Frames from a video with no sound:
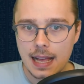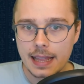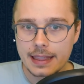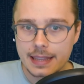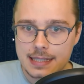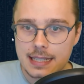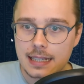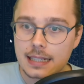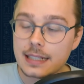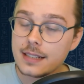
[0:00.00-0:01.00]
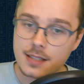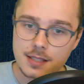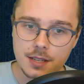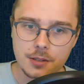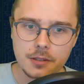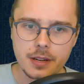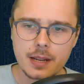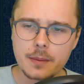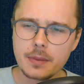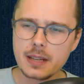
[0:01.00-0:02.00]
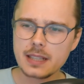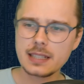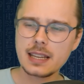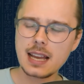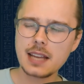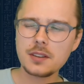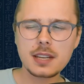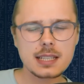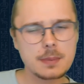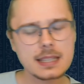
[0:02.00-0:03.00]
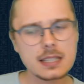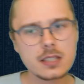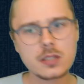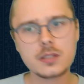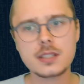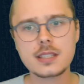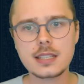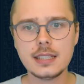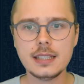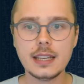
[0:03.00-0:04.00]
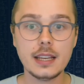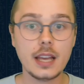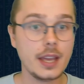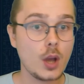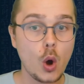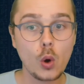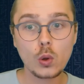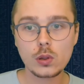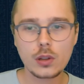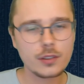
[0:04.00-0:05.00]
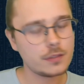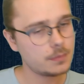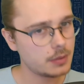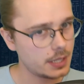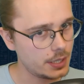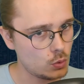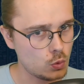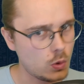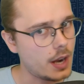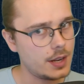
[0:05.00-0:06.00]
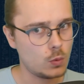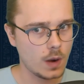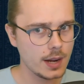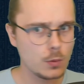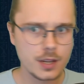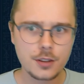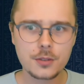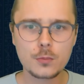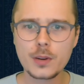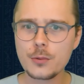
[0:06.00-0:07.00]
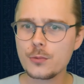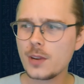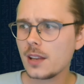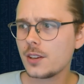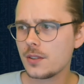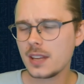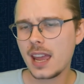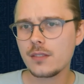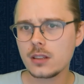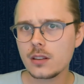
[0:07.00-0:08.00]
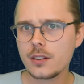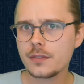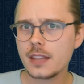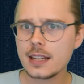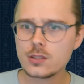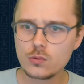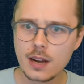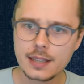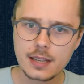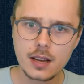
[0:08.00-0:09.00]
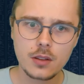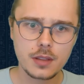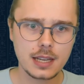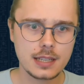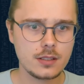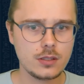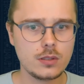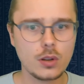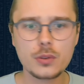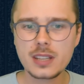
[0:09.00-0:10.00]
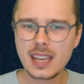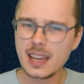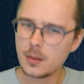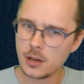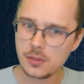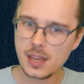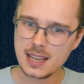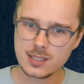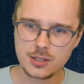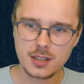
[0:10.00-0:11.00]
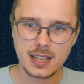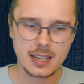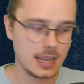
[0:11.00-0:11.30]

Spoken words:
this card is a secret rare, but I don't expect it to see a whole lot of play right away. We really don't have a lot of decks right now that don't care about the extra deck